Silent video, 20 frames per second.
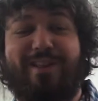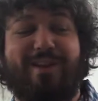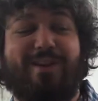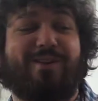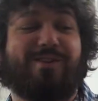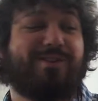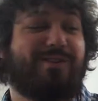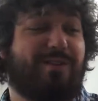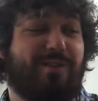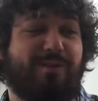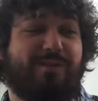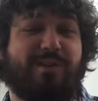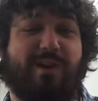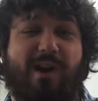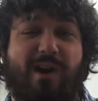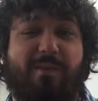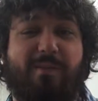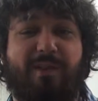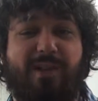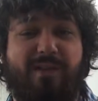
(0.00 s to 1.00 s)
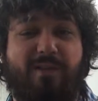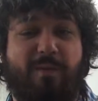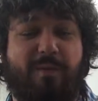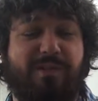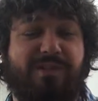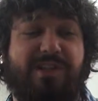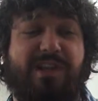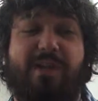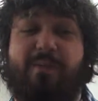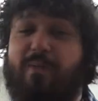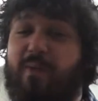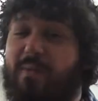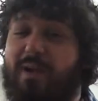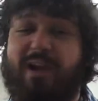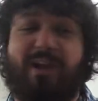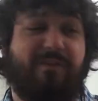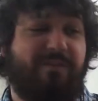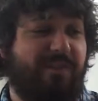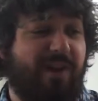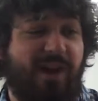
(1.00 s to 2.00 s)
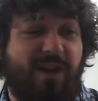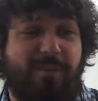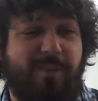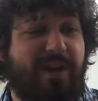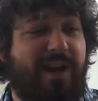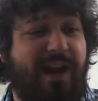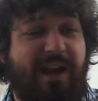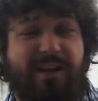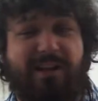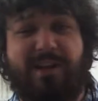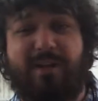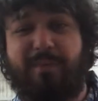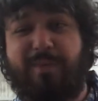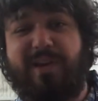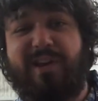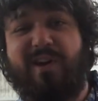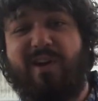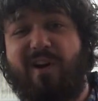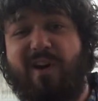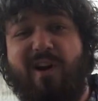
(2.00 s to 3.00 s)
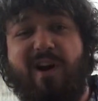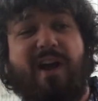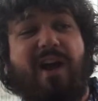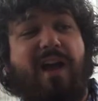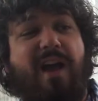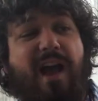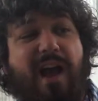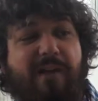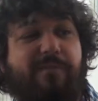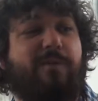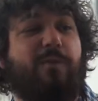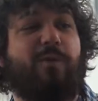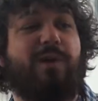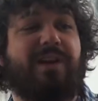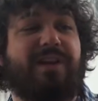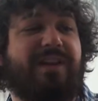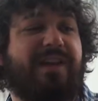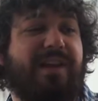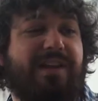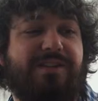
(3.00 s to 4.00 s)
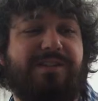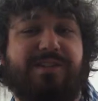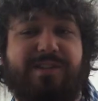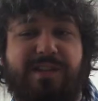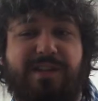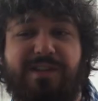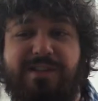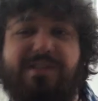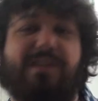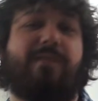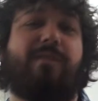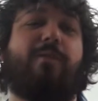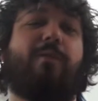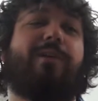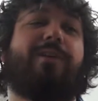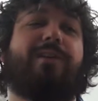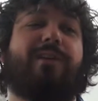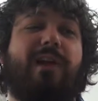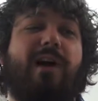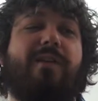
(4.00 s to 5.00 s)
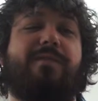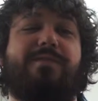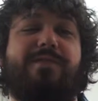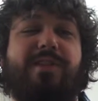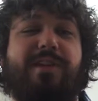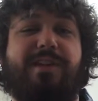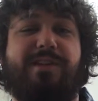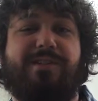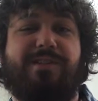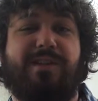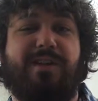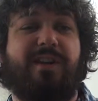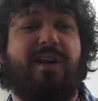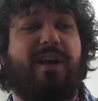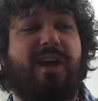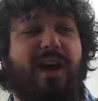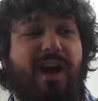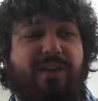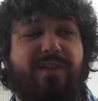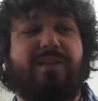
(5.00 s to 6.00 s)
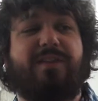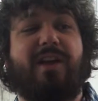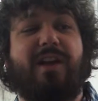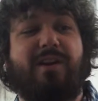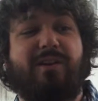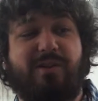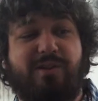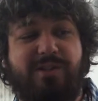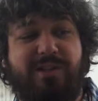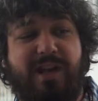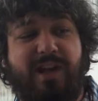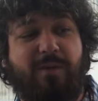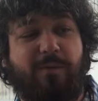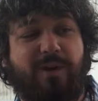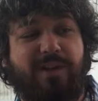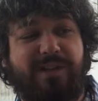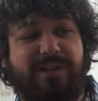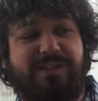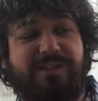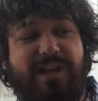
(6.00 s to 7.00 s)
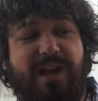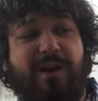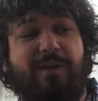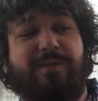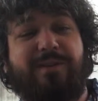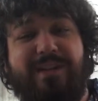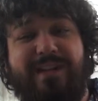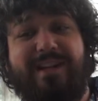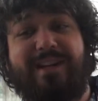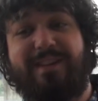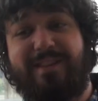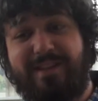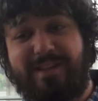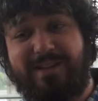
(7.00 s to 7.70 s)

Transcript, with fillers: there's there's an unbelievable team. Rebecca Feldman handling PR. Everyone gets this. Everyone loves this, and I think they understand why this town needed